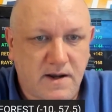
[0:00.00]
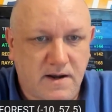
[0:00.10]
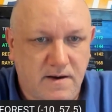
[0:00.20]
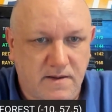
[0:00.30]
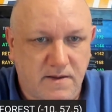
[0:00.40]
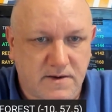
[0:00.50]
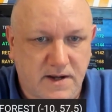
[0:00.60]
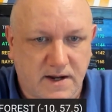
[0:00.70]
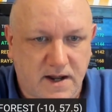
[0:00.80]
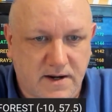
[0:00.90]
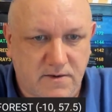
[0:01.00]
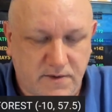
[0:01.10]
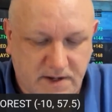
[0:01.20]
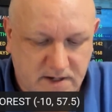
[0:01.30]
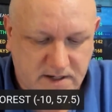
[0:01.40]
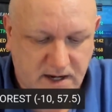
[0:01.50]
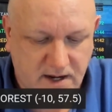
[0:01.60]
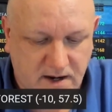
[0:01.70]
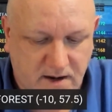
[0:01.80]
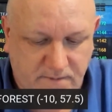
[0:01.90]
It looks like I can only get
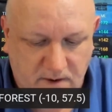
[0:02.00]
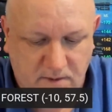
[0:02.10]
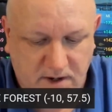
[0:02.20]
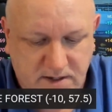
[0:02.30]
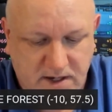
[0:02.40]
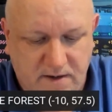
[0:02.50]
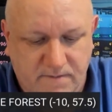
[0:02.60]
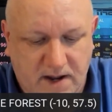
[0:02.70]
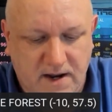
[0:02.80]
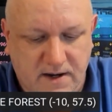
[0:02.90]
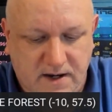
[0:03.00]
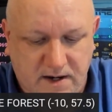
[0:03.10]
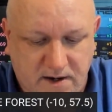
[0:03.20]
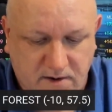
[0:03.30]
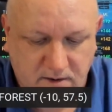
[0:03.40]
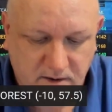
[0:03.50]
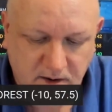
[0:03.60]
10 if I want to take Vandy here.